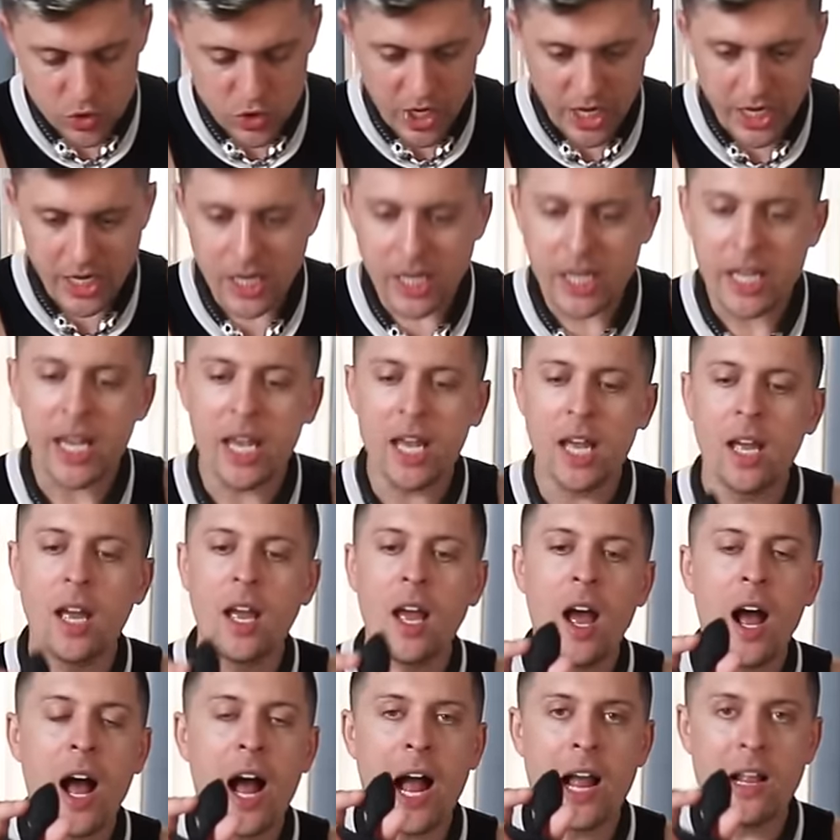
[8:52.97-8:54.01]
training kit.
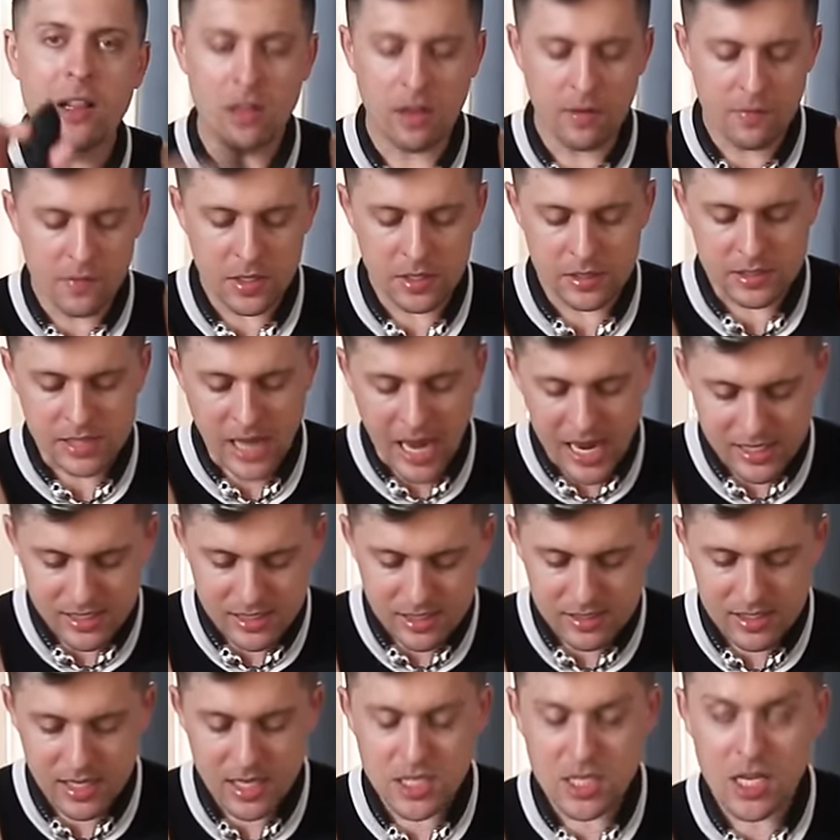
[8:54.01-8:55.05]
I love the
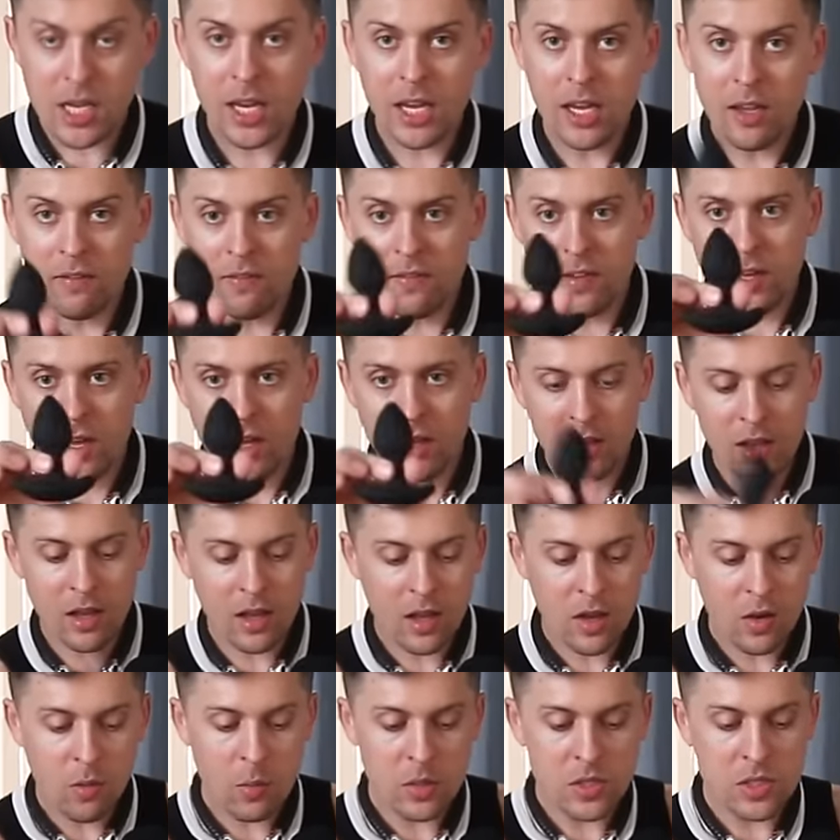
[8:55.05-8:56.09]
sizes that they give you
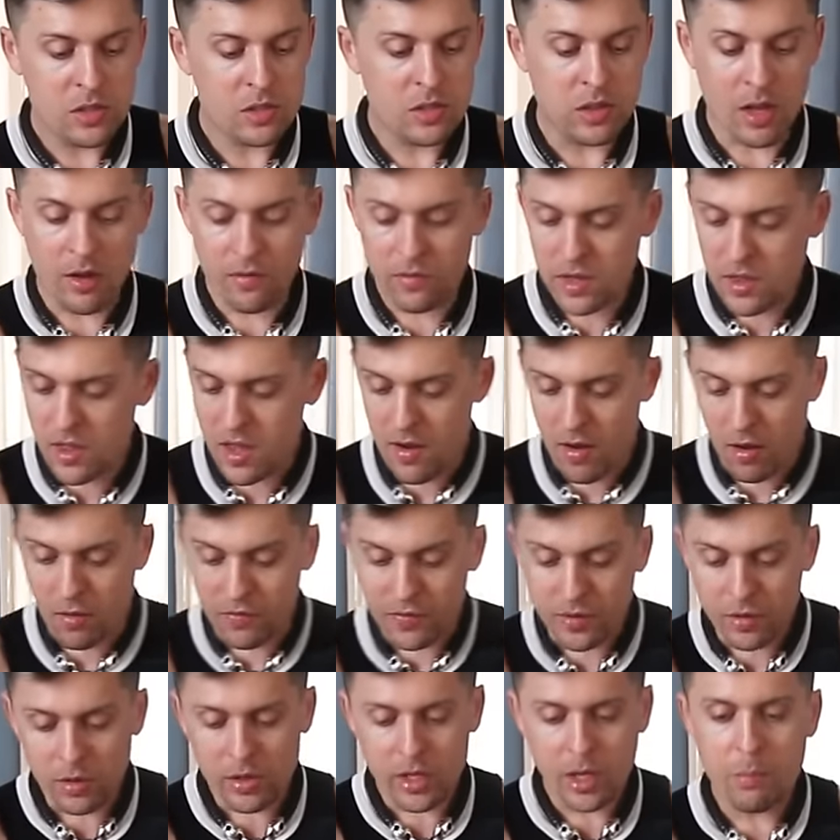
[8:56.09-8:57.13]
which is lovely. They all
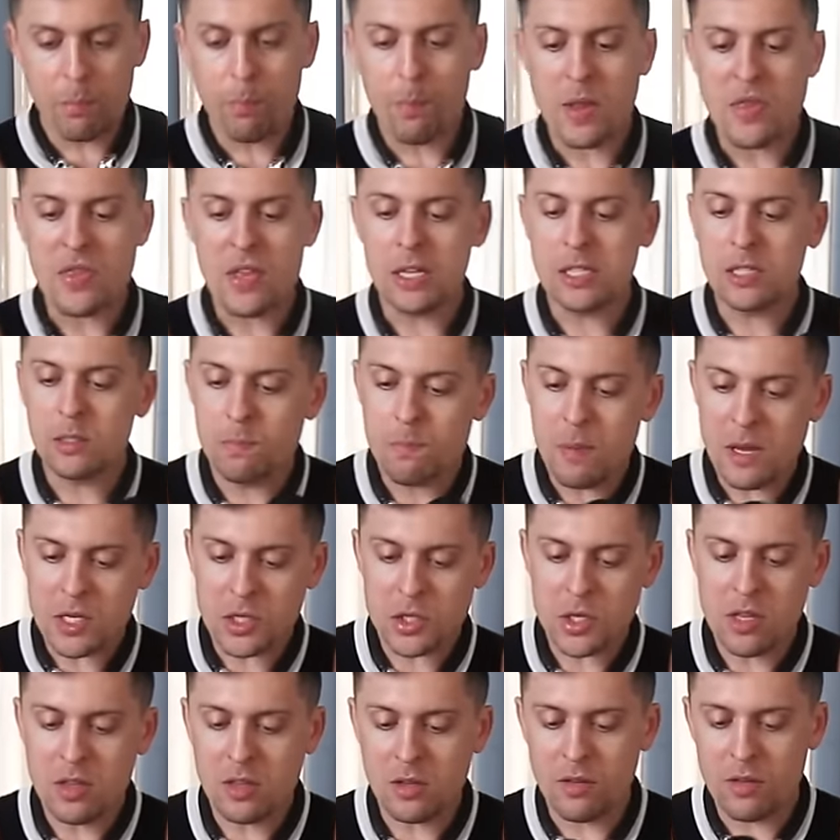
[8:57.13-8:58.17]
feel good, but
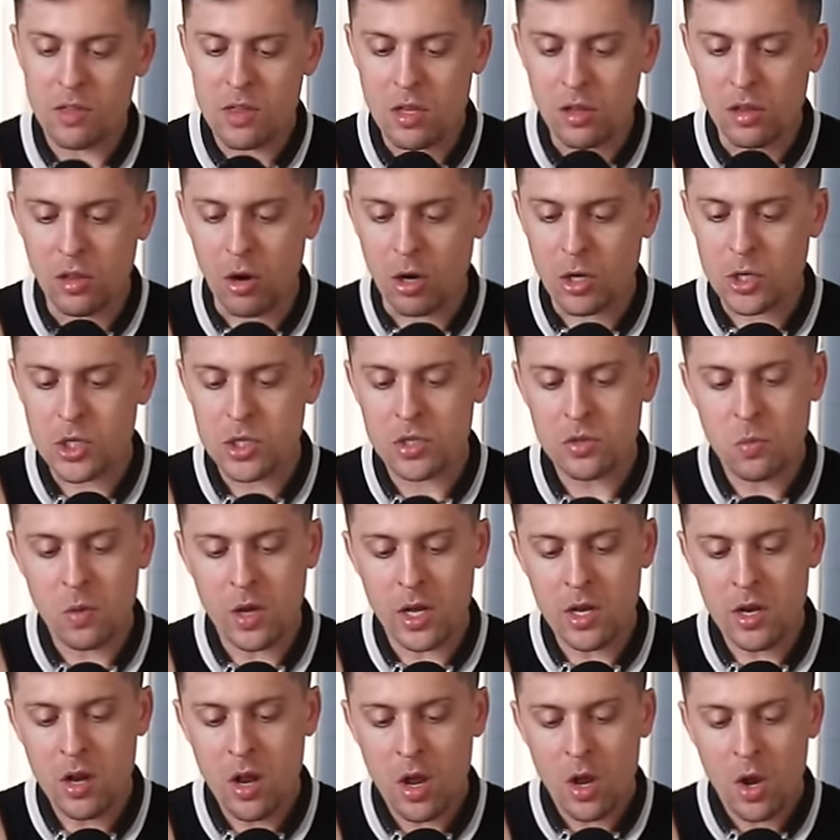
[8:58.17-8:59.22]
especially the, the largest
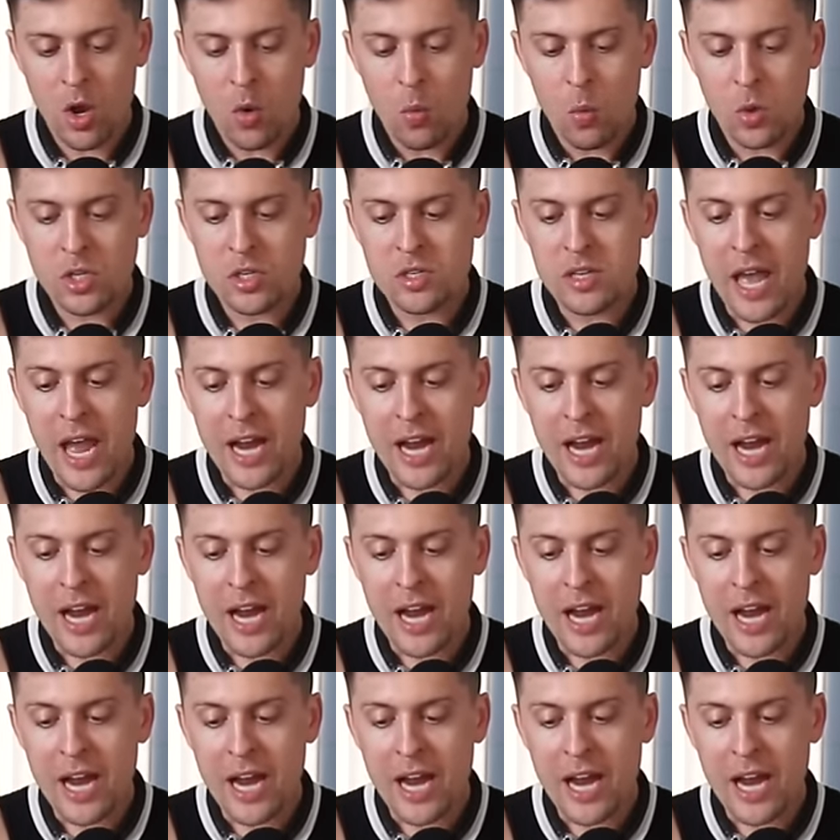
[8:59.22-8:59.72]
one, which is